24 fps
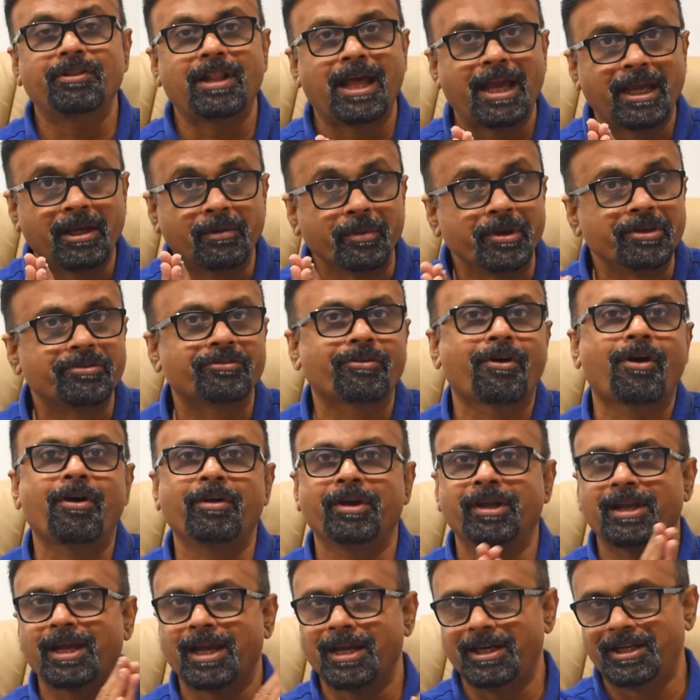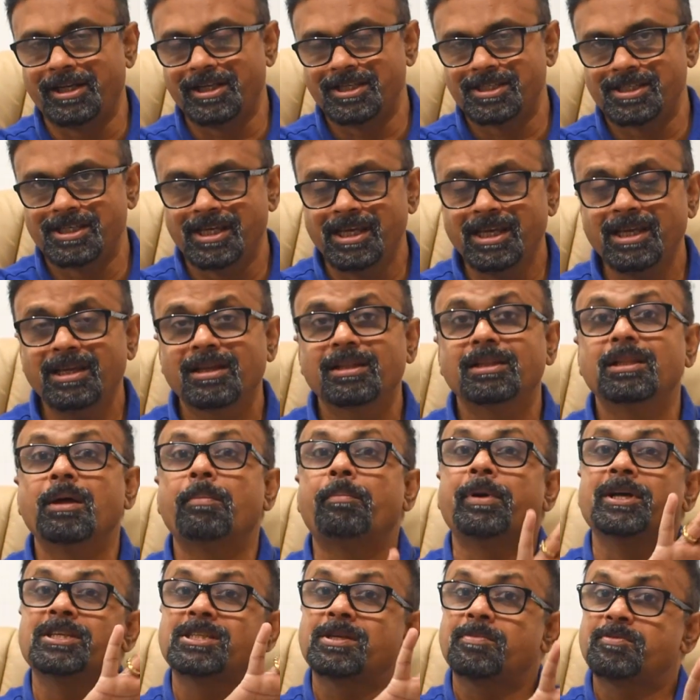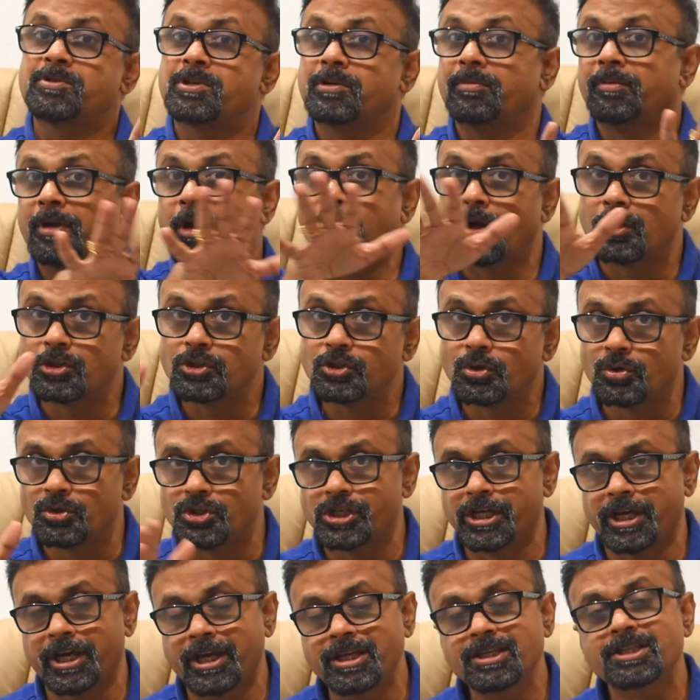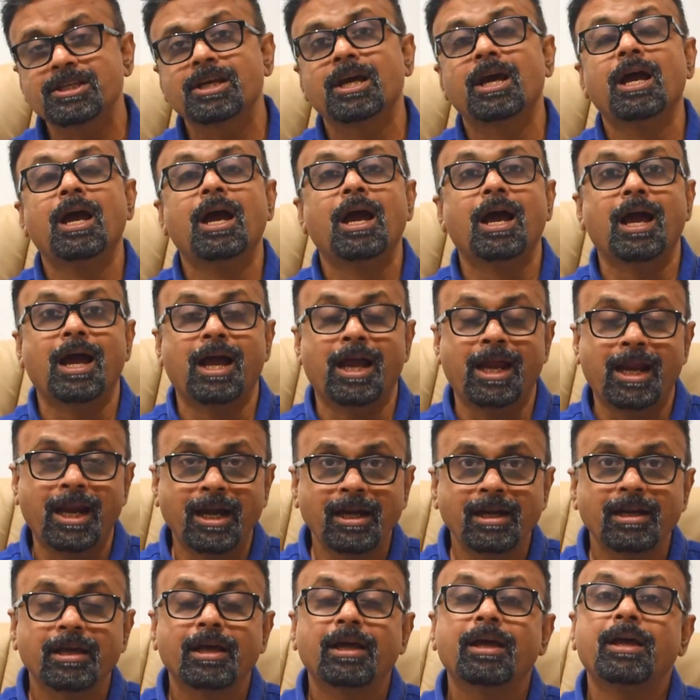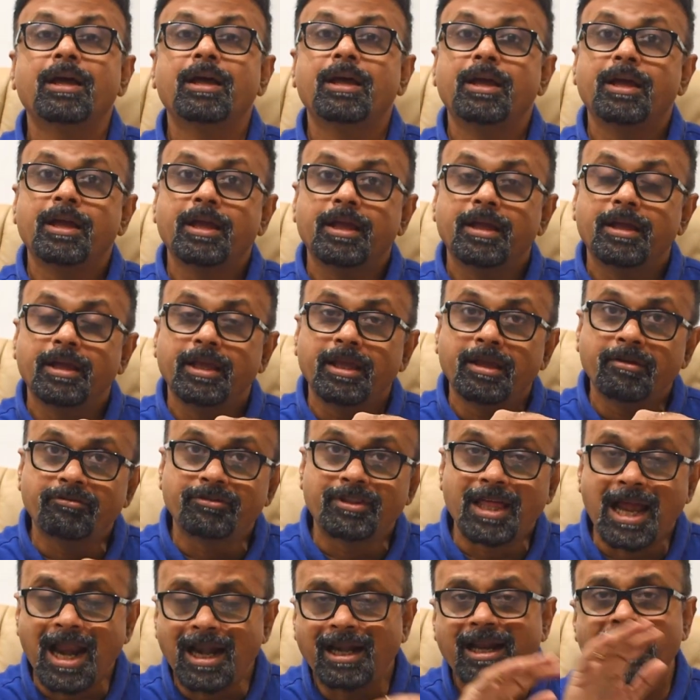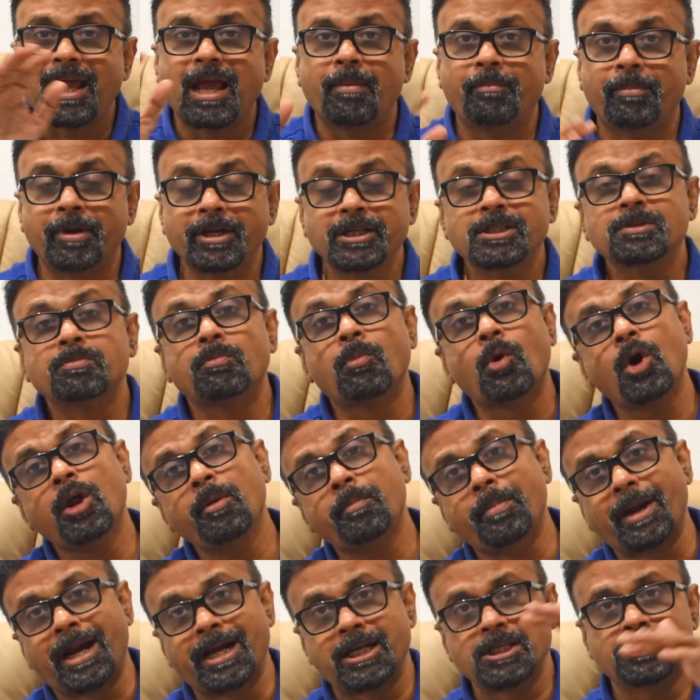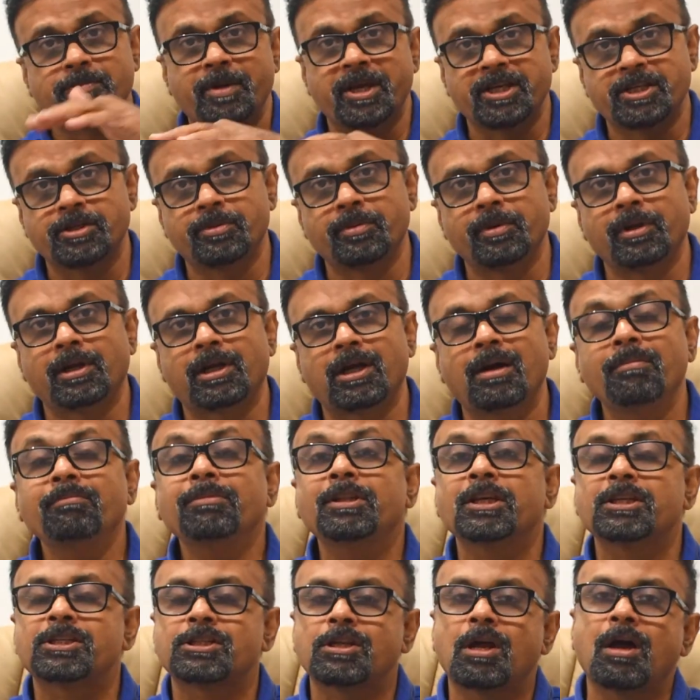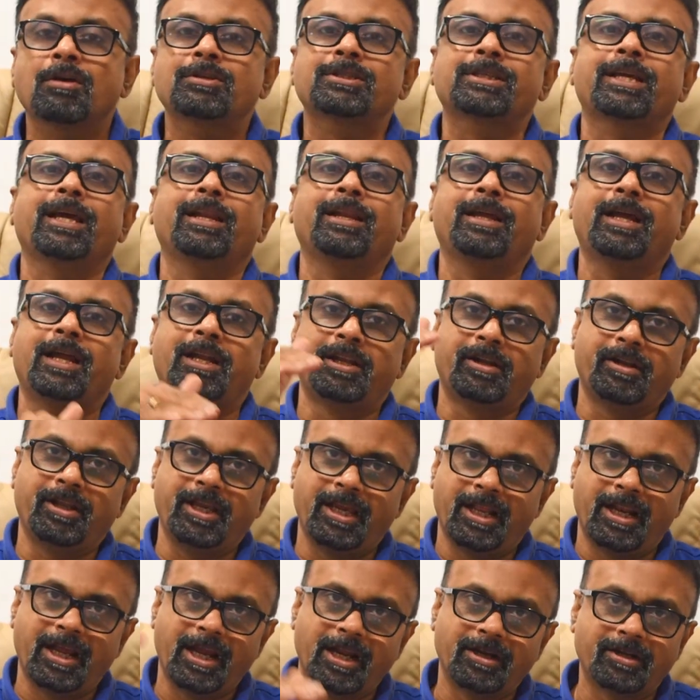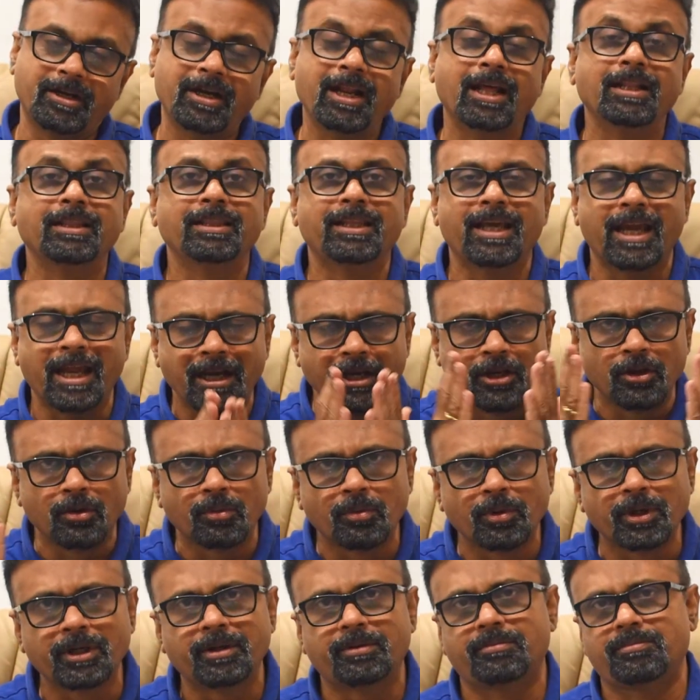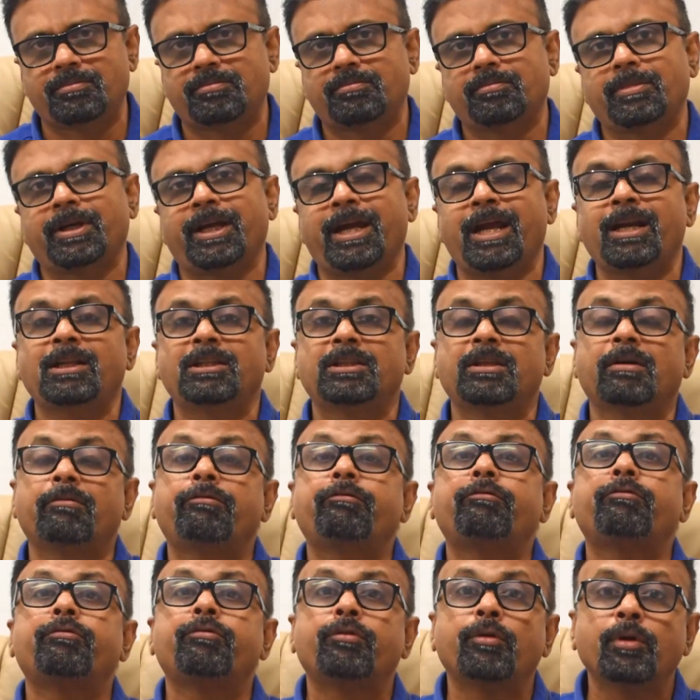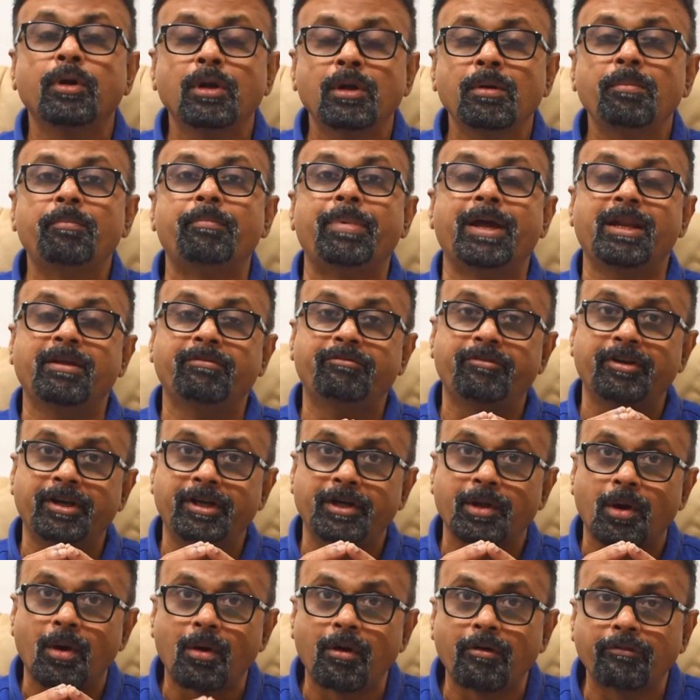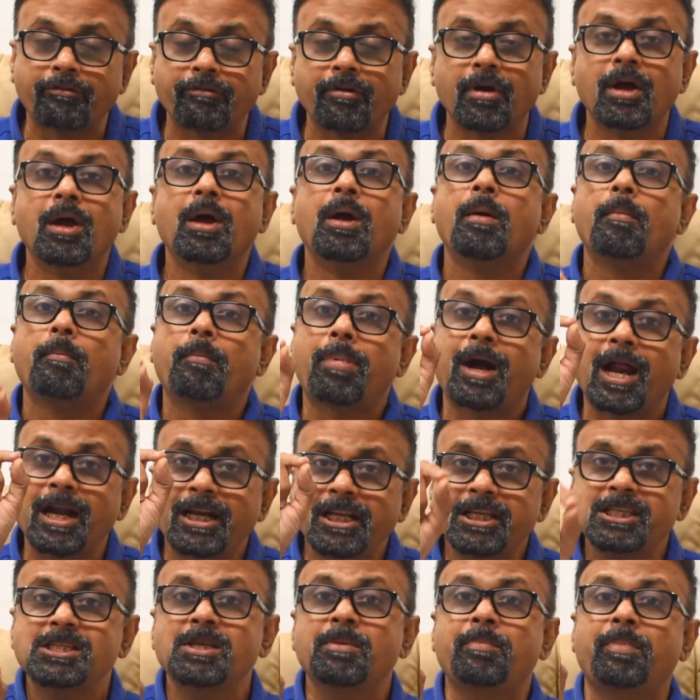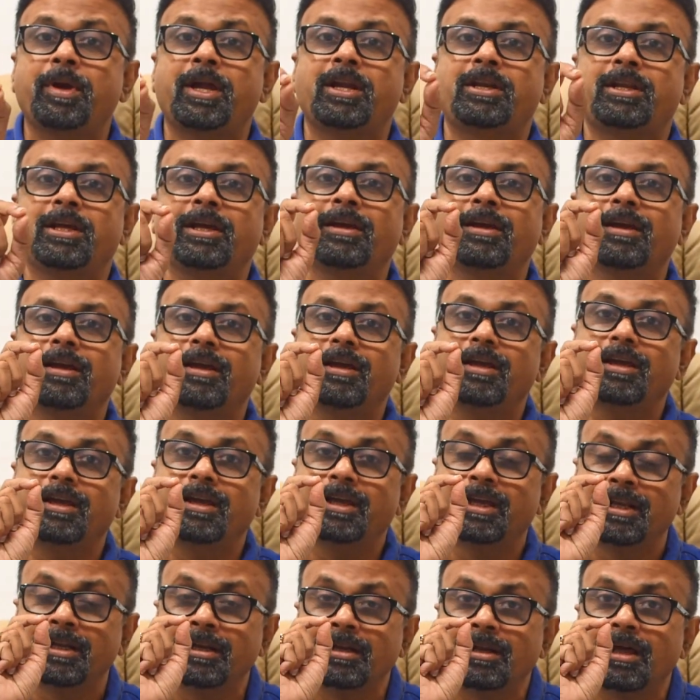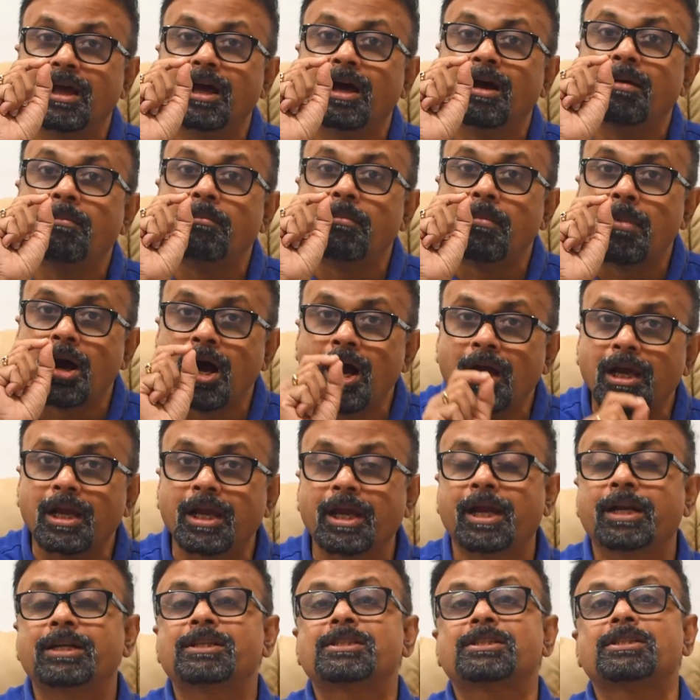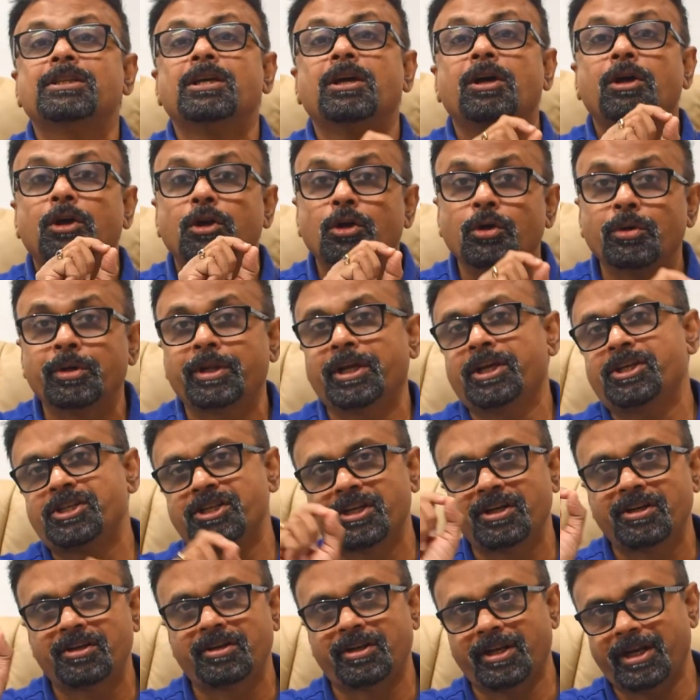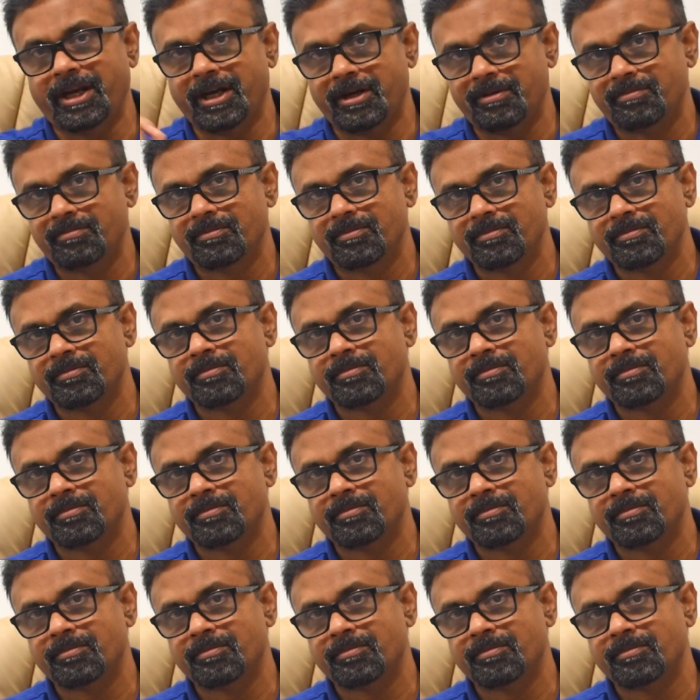like we saw in ITC, the perception will also change. And if that happens, more participation will come, the stocks can get re-rated, and then you would get the full benefit of participating in a market's rotation trade.